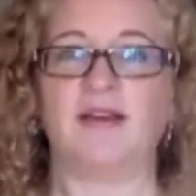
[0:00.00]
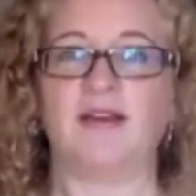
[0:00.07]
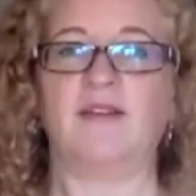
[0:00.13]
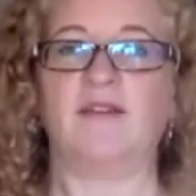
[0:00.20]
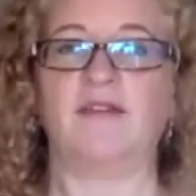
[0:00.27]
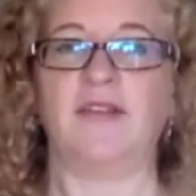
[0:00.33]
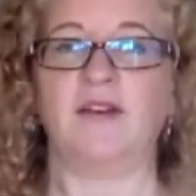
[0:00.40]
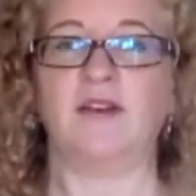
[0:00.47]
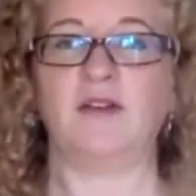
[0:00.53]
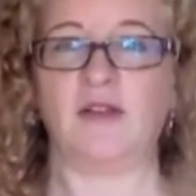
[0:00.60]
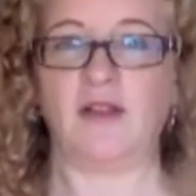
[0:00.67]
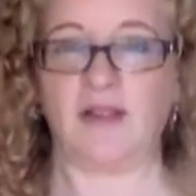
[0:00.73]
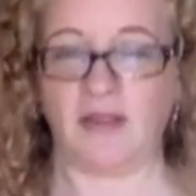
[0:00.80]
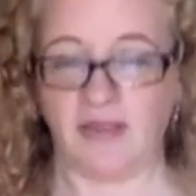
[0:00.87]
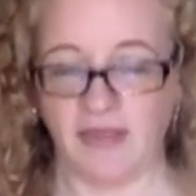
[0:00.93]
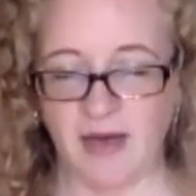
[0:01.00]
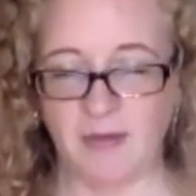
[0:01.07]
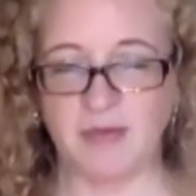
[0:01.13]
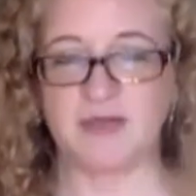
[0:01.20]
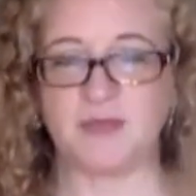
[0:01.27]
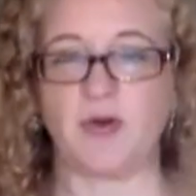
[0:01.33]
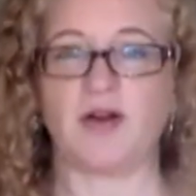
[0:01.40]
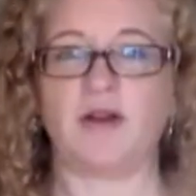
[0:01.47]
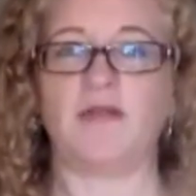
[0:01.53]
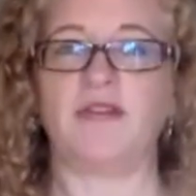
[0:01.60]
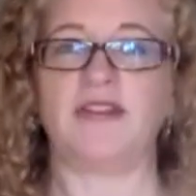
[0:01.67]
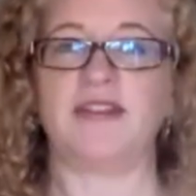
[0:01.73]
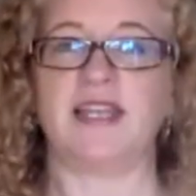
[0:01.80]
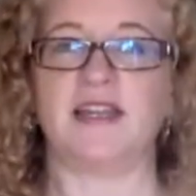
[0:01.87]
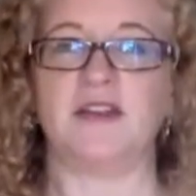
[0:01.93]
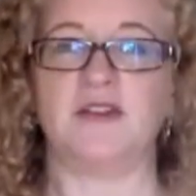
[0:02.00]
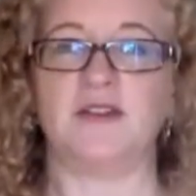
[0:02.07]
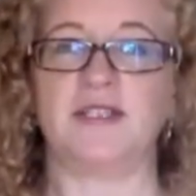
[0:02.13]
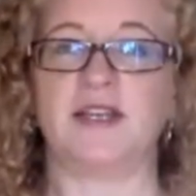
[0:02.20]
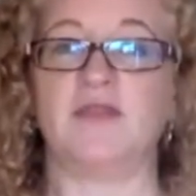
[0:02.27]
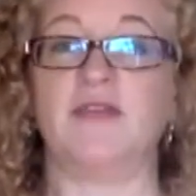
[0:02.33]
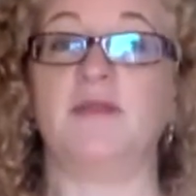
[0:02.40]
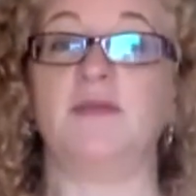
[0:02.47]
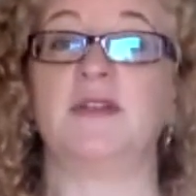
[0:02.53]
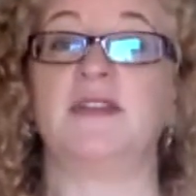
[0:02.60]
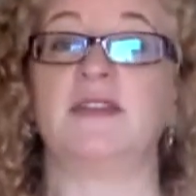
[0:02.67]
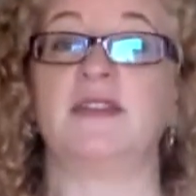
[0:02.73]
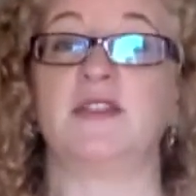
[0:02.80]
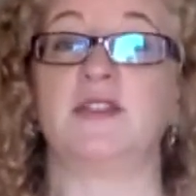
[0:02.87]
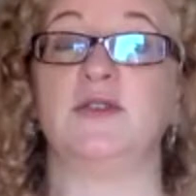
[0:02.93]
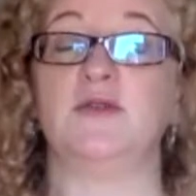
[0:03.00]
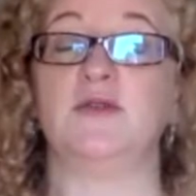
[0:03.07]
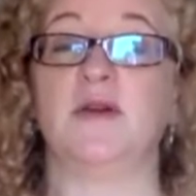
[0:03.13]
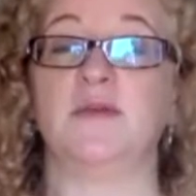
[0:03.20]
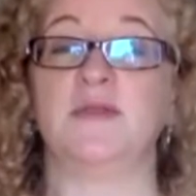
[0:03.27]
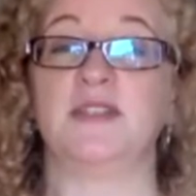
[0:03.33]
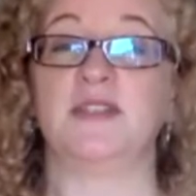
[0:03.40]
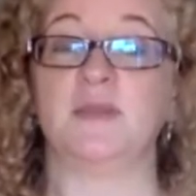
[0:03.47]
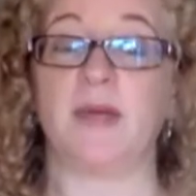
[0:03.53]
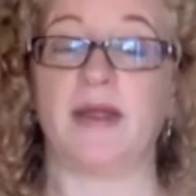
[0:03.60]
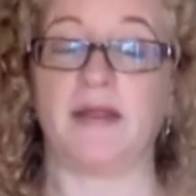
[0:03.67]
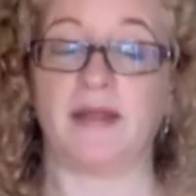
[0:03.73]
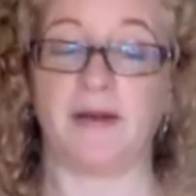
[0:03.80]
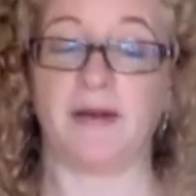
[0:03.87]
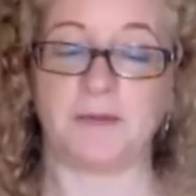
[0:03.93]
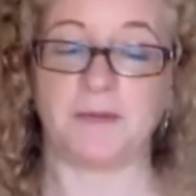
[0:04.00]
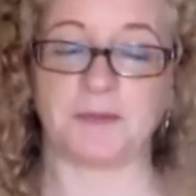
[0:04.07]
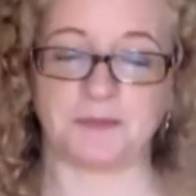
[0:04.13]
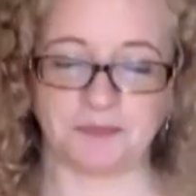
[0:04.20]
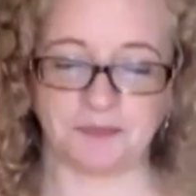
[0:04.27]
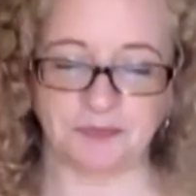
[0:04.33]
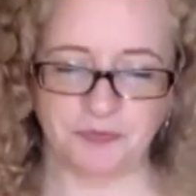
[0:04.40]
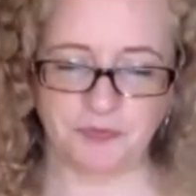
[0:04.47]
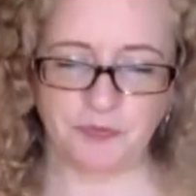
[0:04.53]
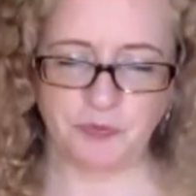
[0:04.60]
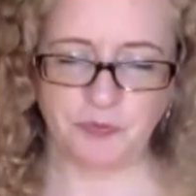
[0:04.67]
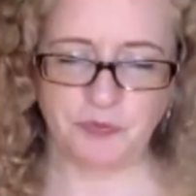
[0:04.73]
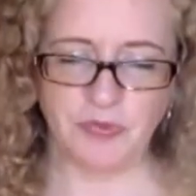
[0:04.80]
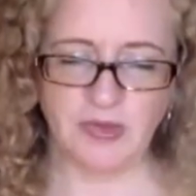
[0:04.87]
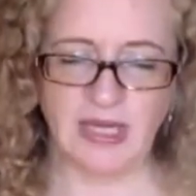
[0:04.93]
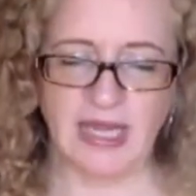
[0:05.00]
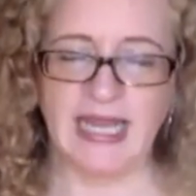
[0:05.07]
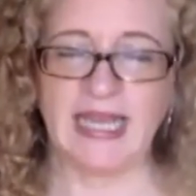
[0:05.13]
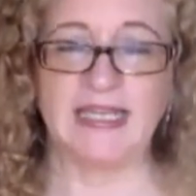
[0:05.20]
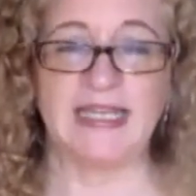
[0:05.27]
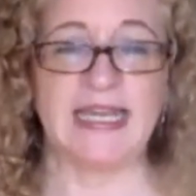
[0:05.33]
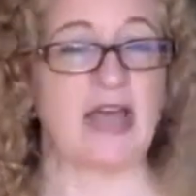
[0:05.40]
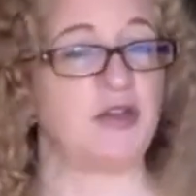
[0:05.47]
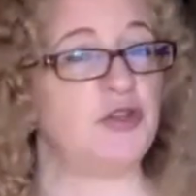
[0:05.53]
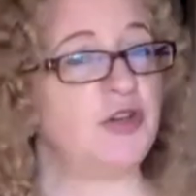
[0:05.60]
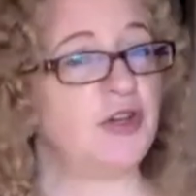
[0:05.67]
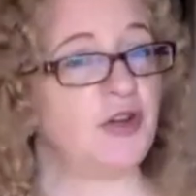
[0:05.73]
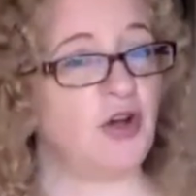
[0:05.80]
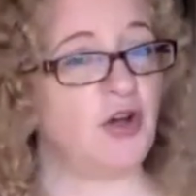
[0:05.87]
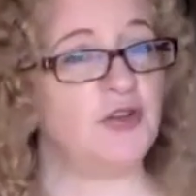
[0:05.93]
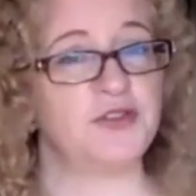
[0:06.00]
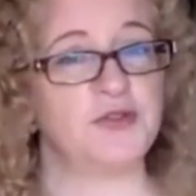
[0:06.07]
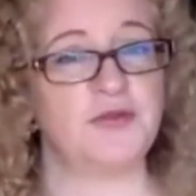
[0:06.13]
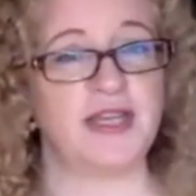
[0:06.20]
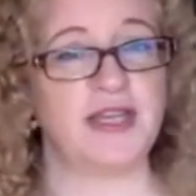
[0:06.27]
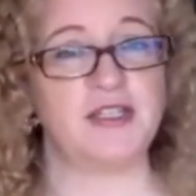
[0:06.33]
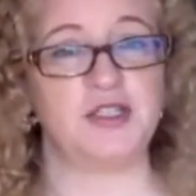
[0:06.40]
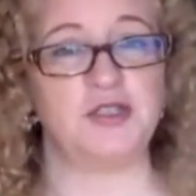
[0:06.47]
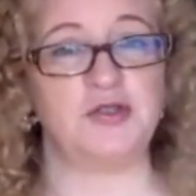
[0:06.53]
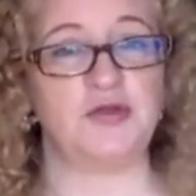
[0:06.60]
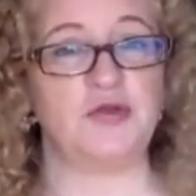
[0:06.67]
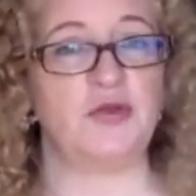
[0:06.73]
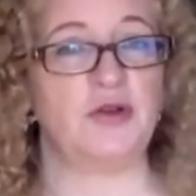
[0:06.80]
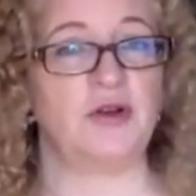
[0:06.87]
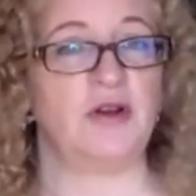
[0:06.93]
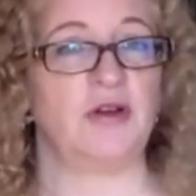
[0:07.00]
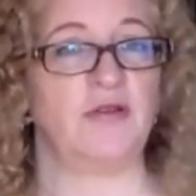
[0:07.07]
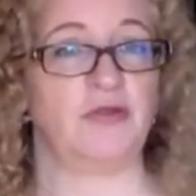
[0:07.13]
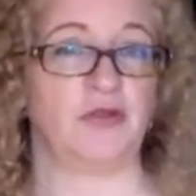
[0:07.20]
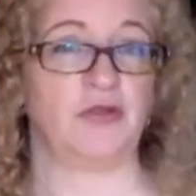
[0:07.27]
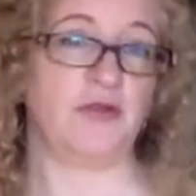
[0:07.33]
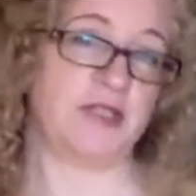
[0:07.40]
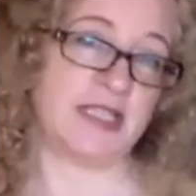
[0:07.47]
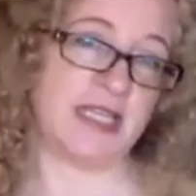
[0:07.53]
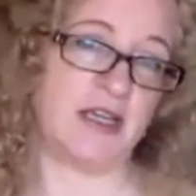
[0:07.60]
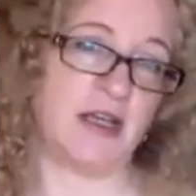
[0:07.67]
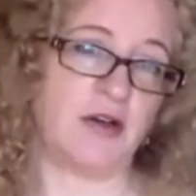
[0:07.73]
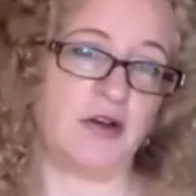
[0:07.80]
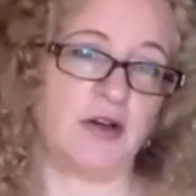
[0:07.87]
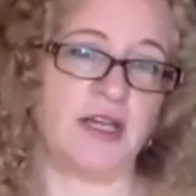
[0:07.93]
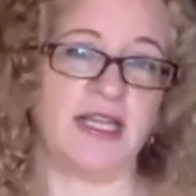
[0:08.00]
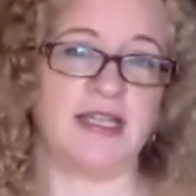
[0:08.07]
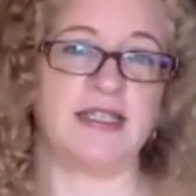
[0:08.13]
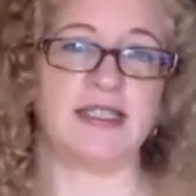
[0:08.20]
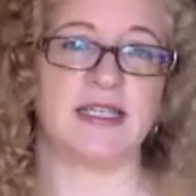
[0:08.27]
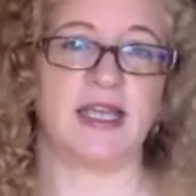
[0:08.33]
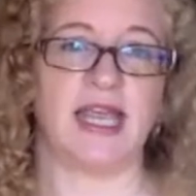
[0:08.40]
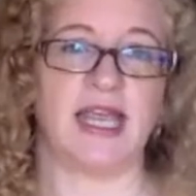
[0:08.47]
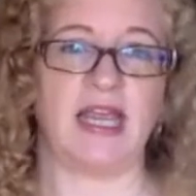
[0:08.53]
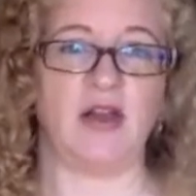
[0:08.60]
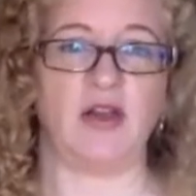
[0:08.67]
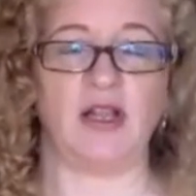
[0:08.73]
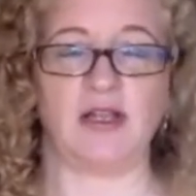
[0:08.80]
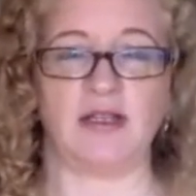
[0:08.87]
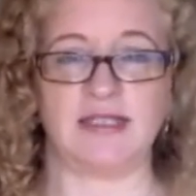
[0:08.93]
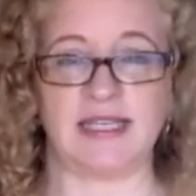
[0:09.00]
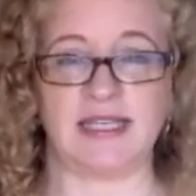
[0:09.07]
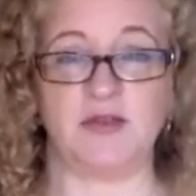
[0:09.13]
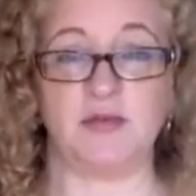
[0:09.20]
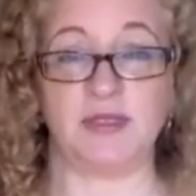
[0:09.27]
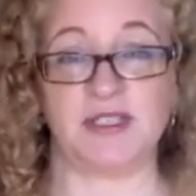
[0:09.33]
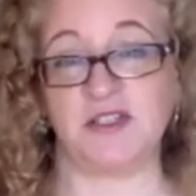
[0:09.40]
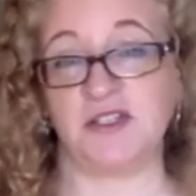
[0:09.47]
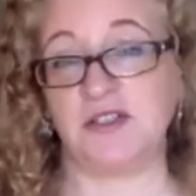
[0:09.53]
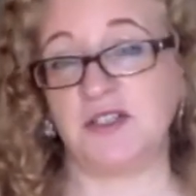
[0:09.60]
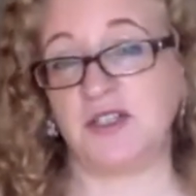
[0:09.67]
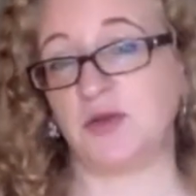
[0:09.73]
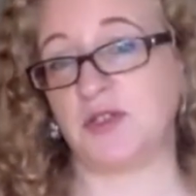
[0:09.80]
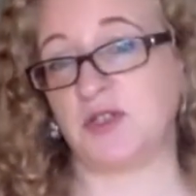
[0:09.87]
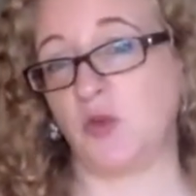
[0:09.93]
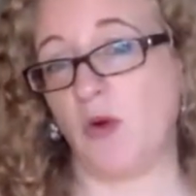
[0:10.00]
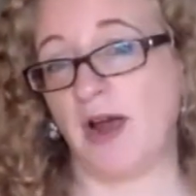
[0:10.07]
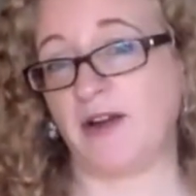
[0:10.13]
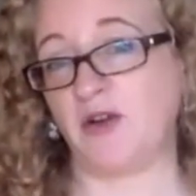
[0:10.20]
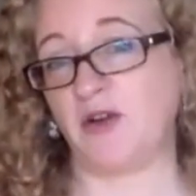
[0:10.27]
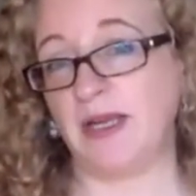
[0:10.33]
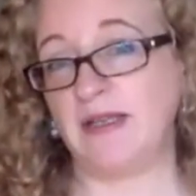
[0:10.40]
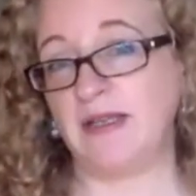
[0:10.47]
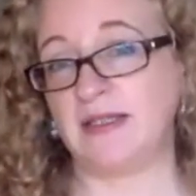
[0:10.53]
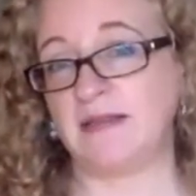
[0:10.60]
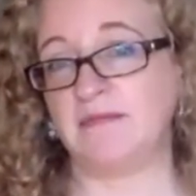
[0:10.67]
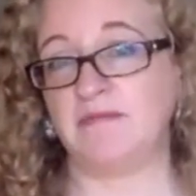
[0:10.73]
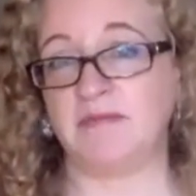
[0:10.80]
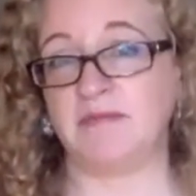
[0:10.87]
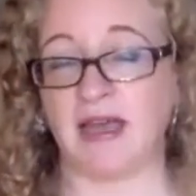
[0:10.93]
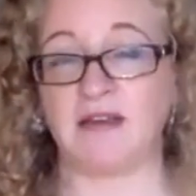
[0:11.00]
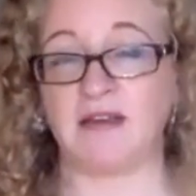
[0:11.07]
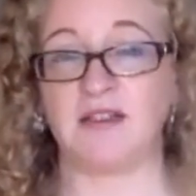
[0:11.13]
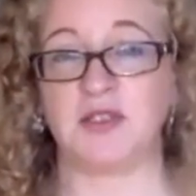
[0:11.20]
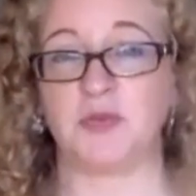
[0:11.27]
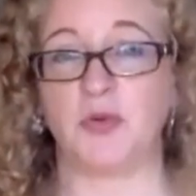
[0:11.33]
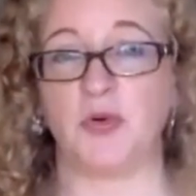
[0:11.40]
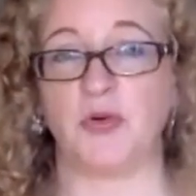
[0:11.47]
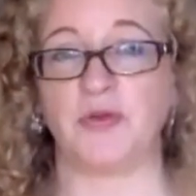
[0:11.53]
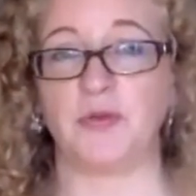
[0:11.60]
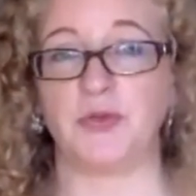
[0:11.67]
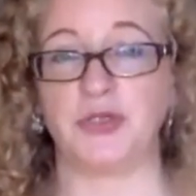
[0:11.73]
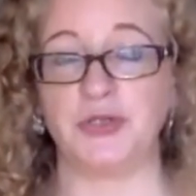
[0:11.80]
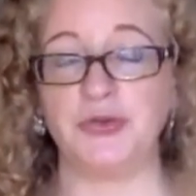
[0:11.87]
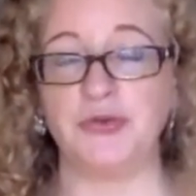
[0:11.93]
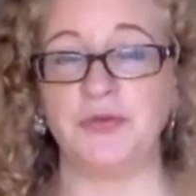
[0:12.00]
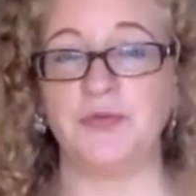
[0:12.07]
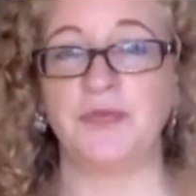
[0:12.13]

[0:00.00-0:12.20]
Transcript: feel them as part of the sending yourself up to suspend there. Now you could also then do, for say younger kids, a second position, so it's a wider base that could support them too.